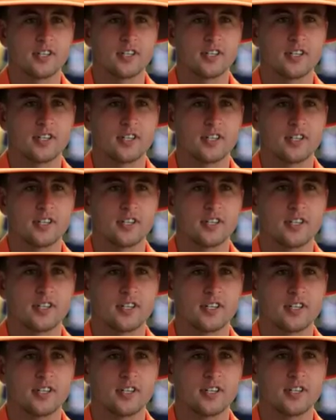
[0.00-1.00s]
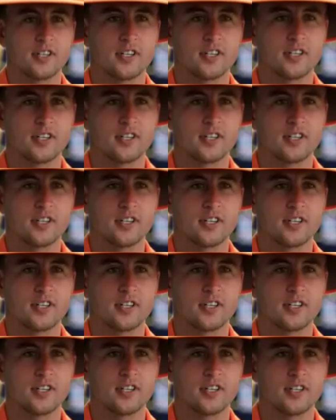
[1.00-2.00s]

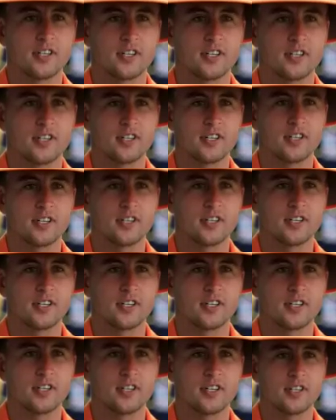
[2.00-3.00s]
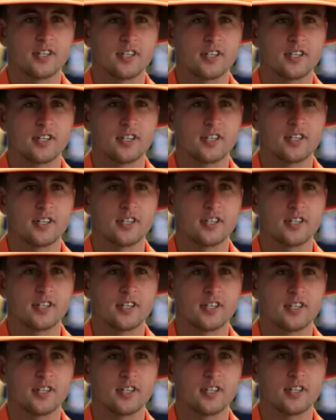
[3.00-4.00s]

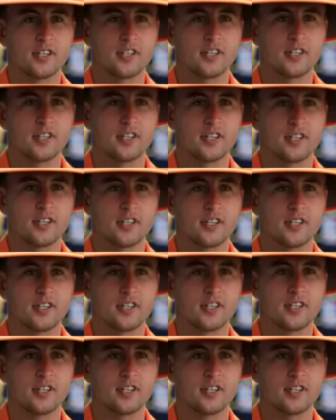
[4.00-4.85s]
This person isn't speaking.